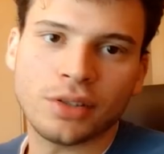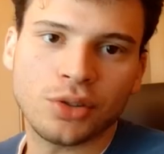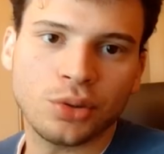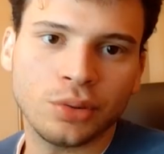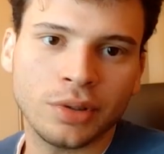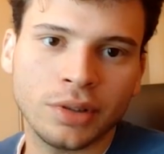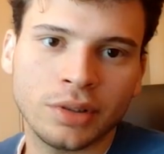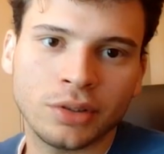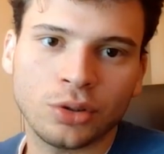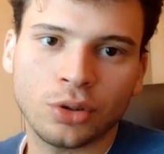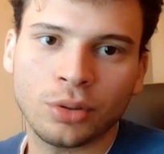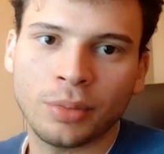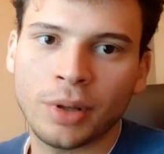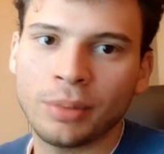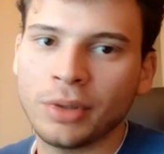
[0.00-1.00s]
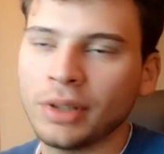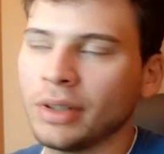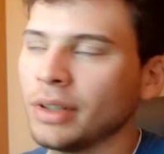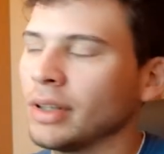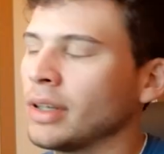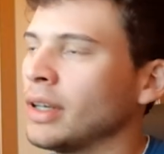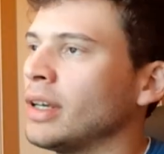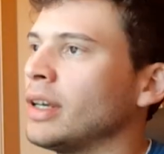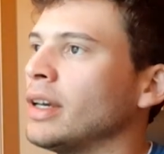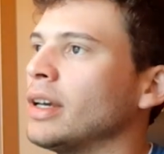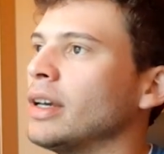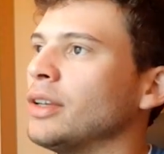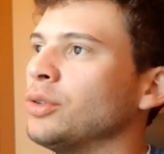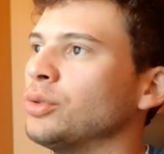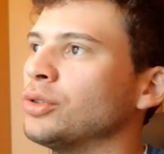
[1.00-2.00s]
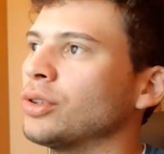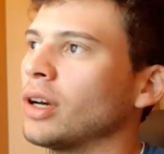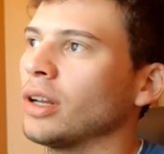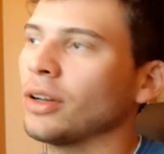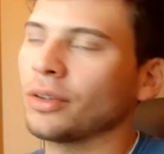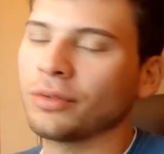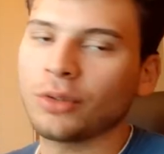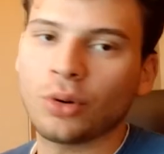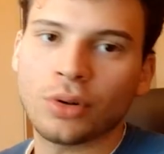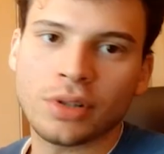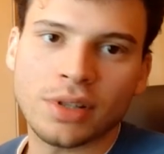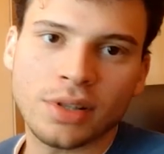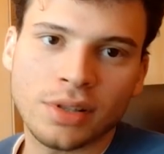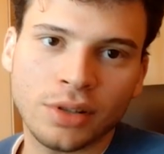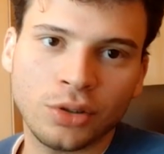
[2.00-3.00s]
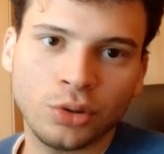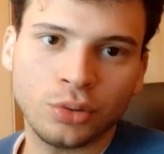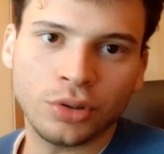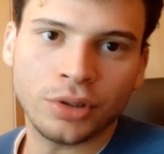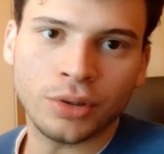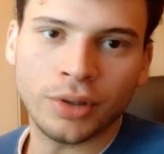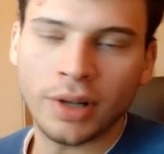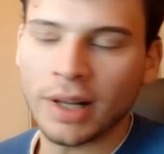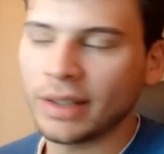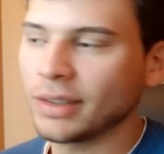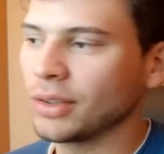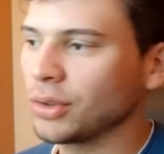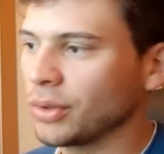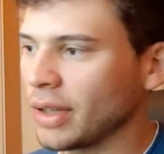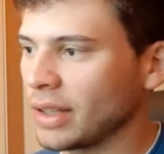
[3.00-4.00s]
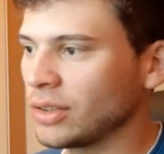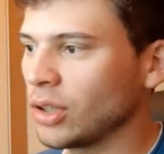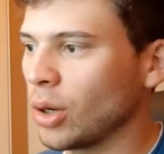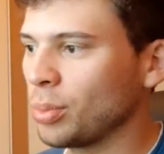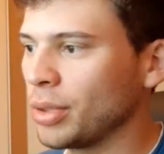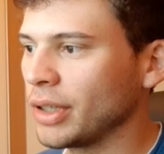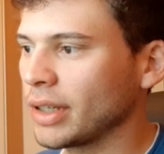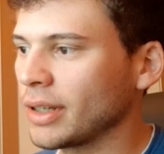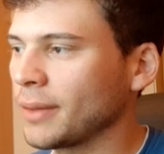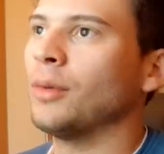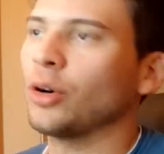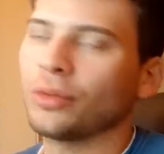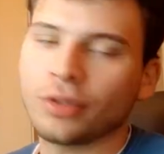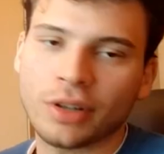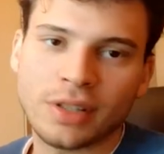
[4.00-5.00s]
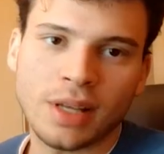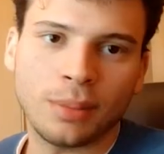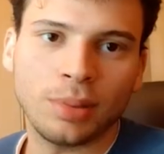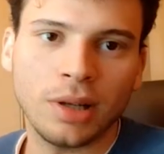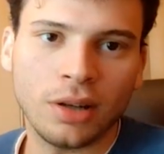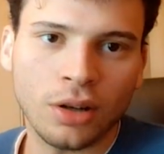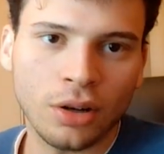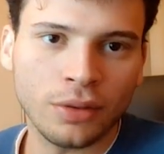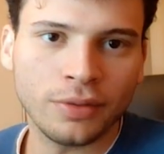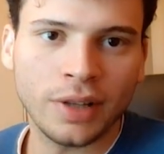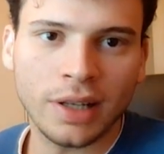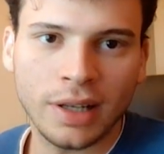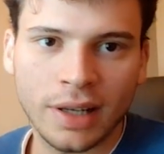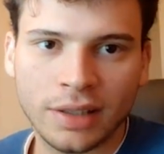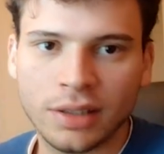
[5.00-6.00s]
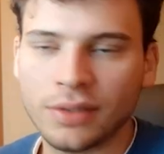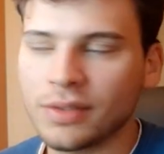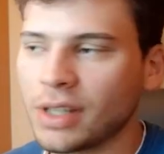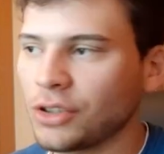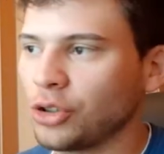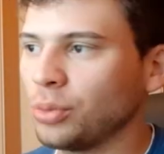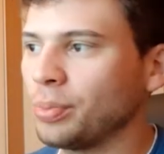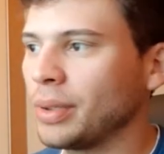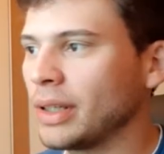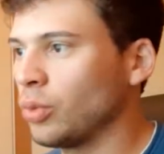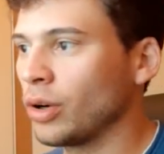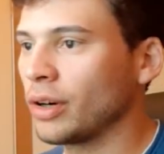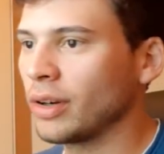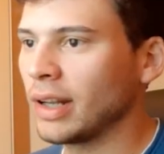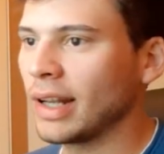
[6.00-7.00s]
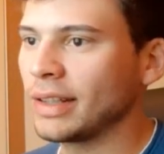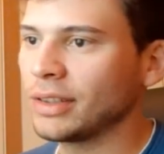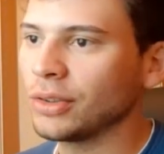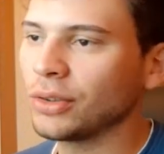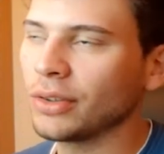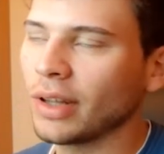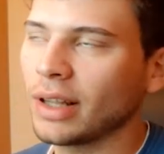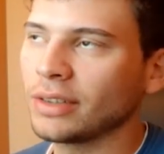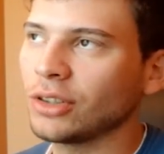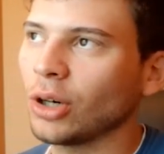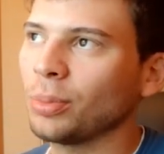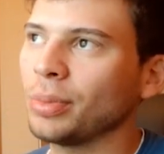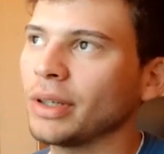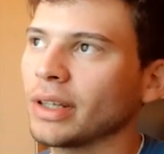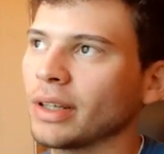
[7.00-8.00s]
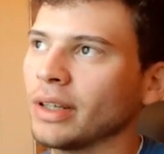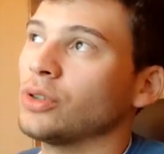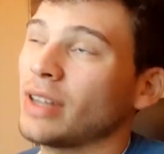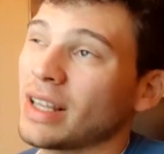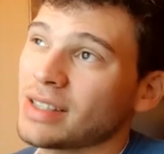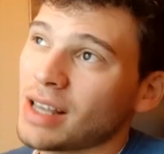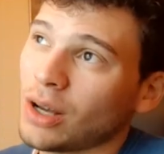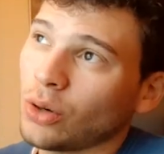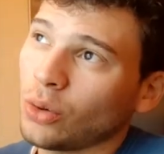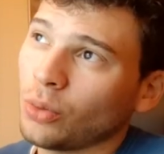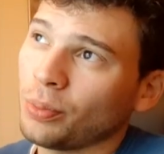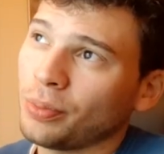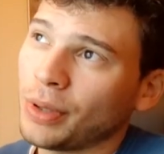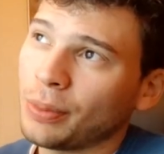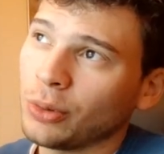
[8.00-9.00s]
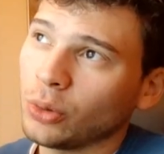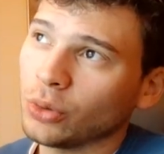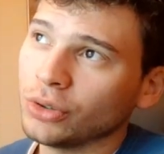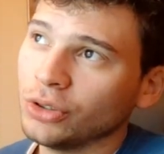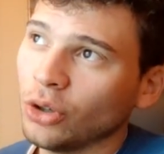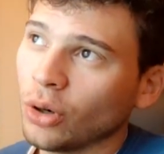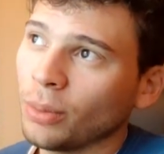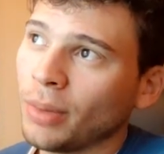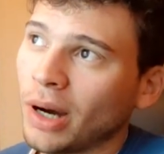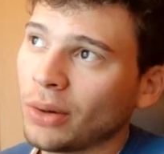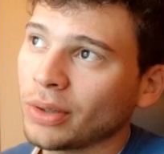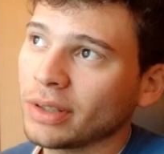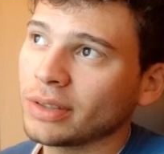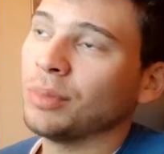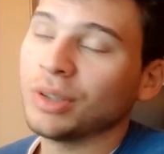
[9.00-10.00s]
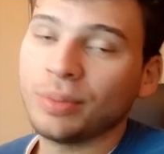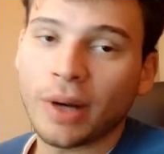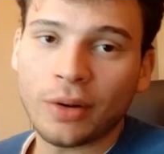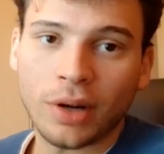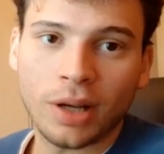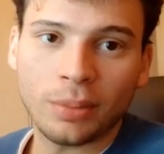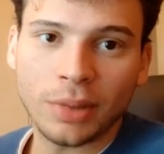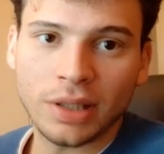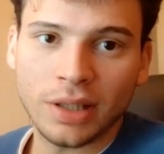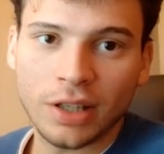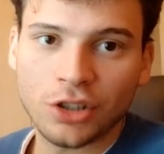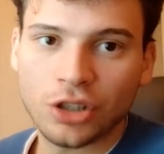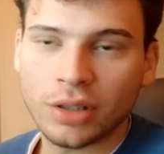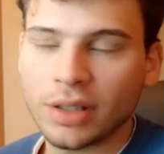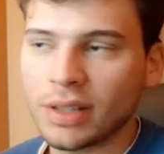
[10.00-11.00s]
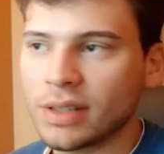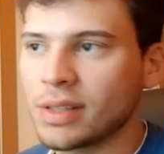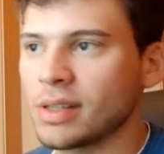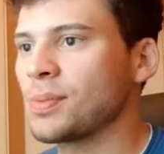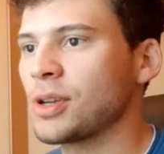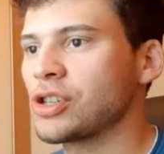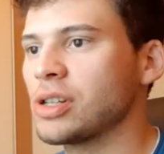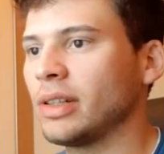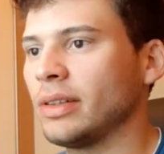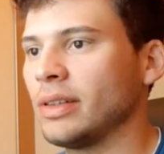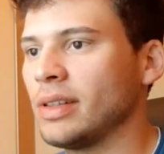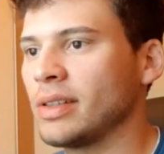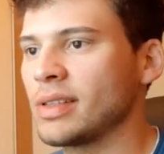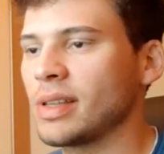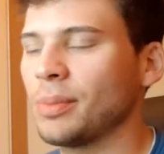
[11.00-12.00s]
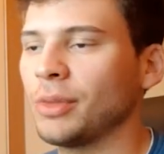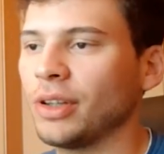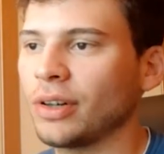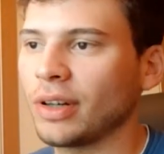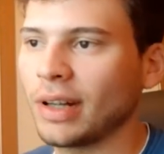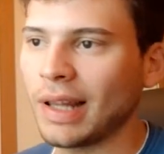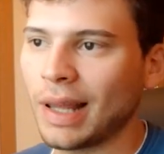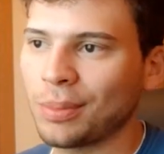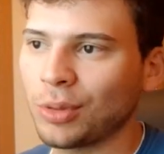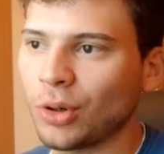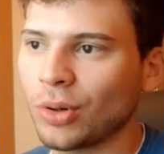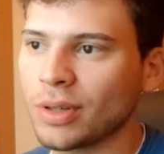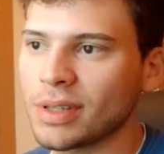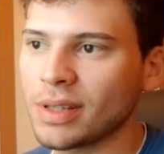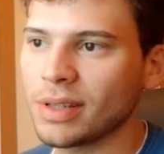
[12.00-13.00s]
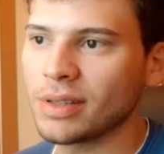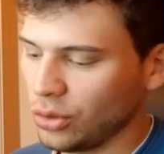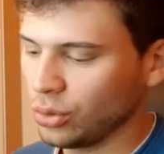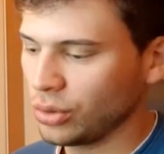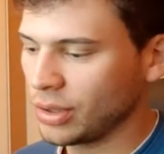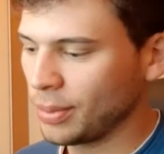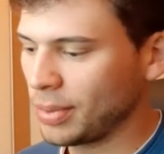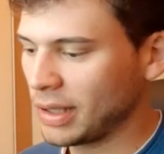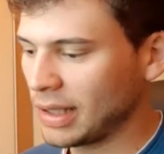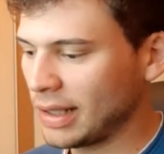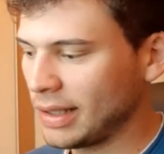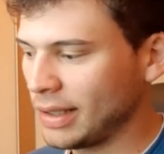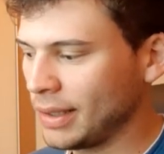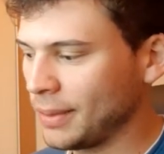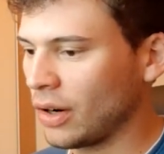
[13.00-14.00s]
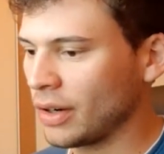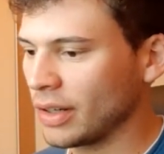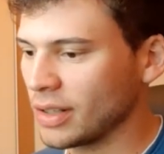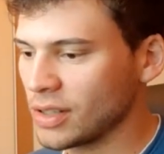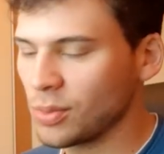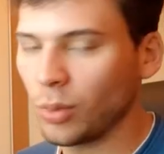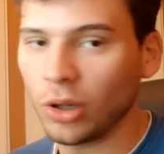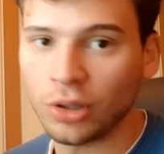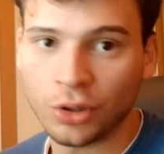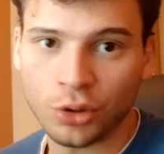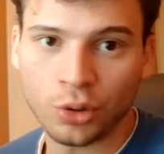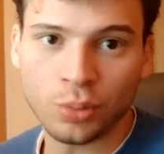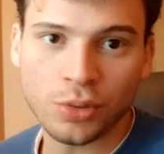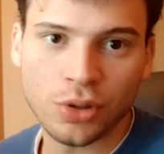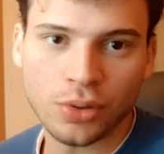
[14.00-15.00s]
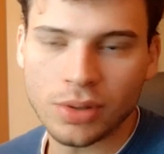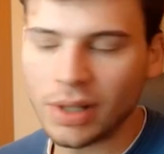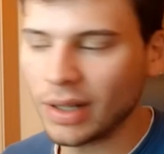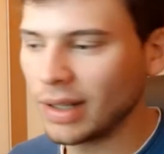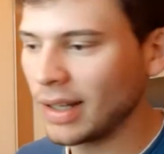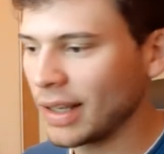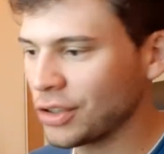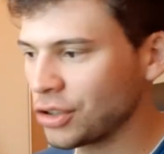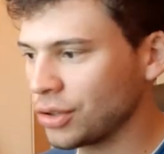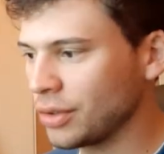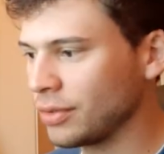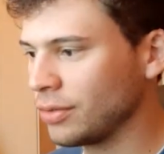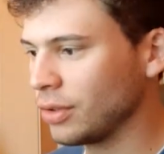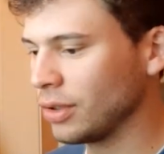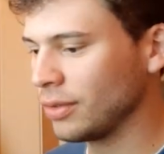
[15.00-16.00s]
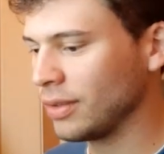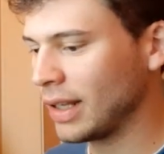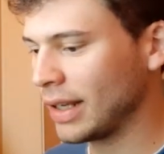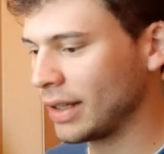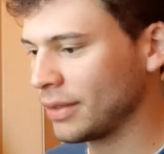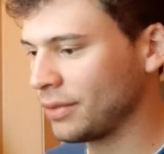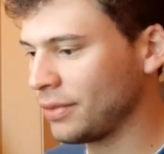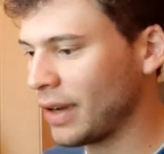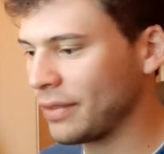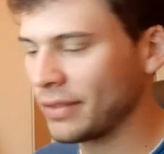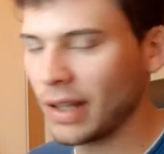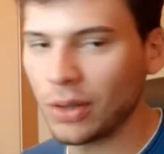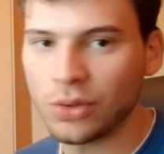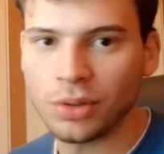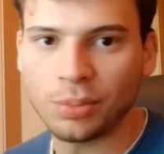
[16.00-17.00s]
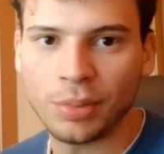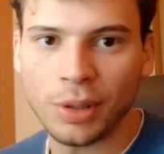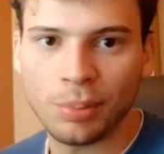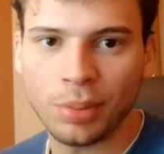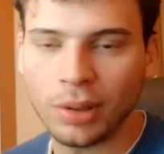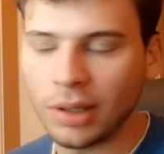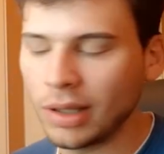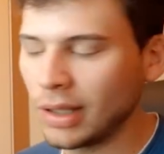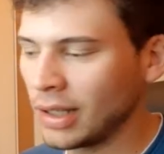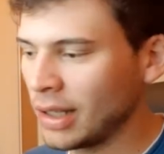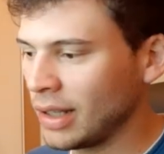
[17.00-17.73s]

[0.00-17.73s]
student or maybe you took a lot of courses in uni related to that topic, or for example, a lot of the electives that you picked were related to that topic. So that's how people would go about it. But my recommendation is, especially in these seminar and lab courses, you typically are in a smaller group, so it's not a lecture full of like 5,000 people